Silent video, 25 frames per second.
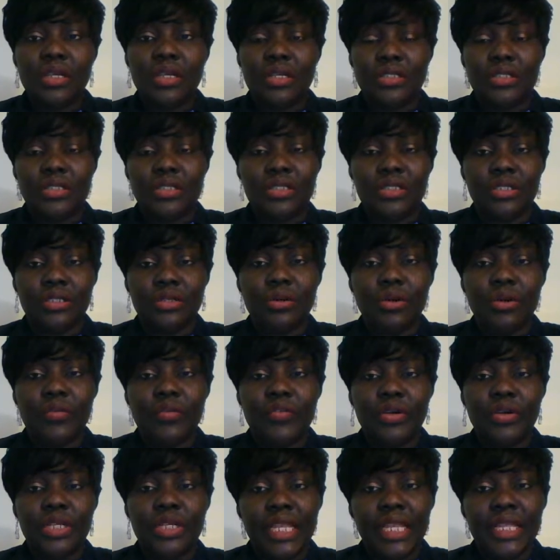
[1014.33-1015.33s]
She go
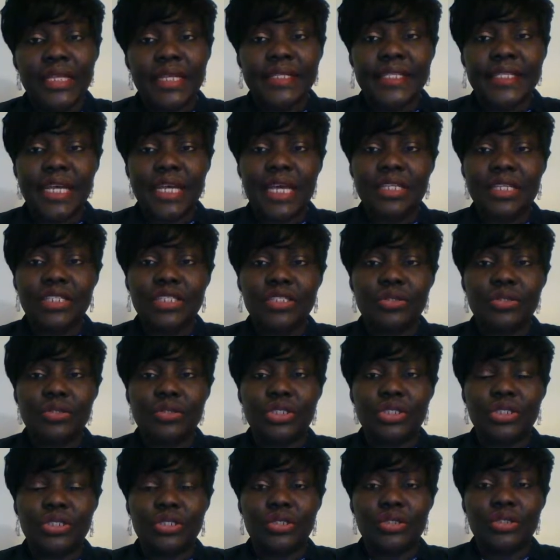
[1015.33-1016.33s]
for the later, so
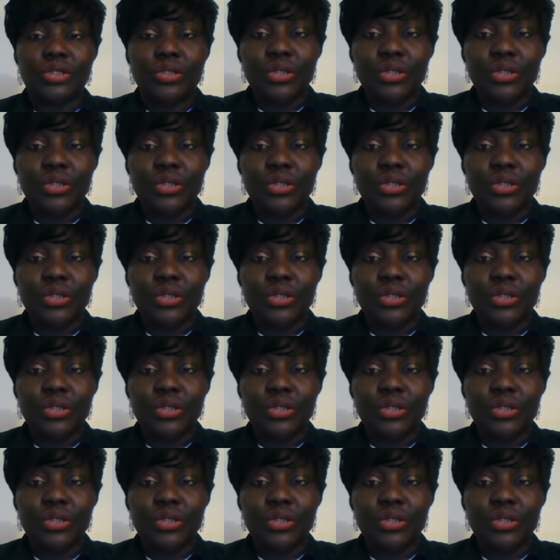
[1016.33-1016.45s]
she